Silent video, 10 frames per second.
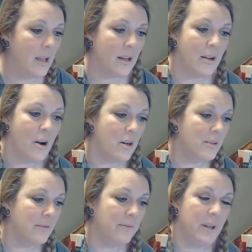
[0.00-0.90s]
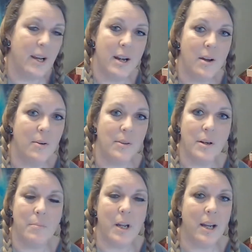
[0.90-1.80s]
cards are flying out,
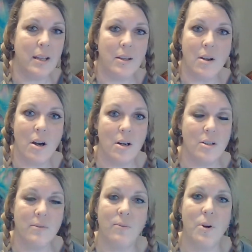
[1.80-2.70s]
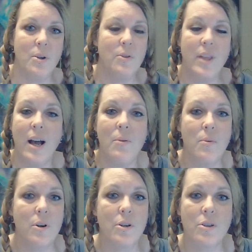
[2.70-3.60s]
they're picking the cards for you, that
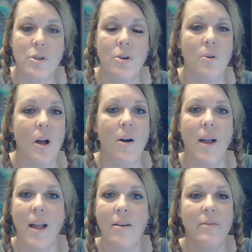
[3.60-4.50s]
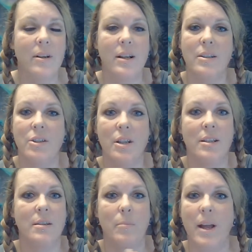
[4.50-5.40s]
works too. However, it
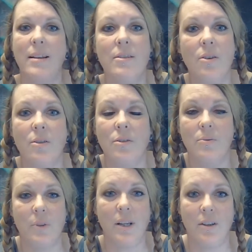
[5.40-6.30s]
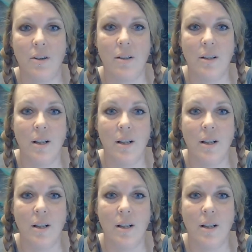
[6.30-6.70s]
just depends on the reader.